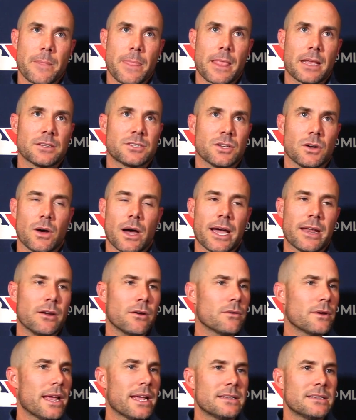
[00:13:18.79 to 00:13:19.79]
So I
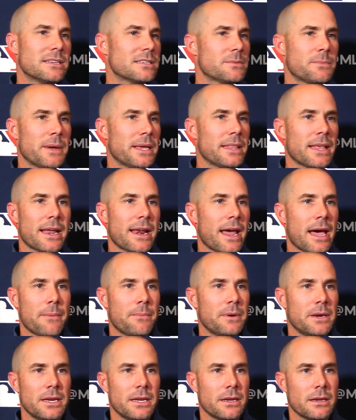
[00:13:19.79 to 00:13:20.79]
don't anticipate that
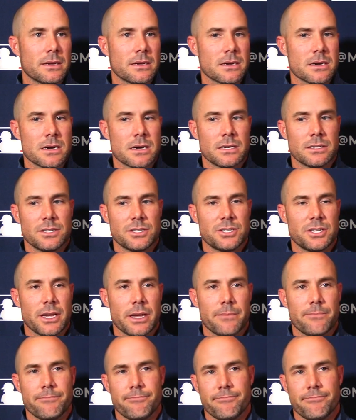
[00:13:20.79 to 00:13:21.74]
happening just yet.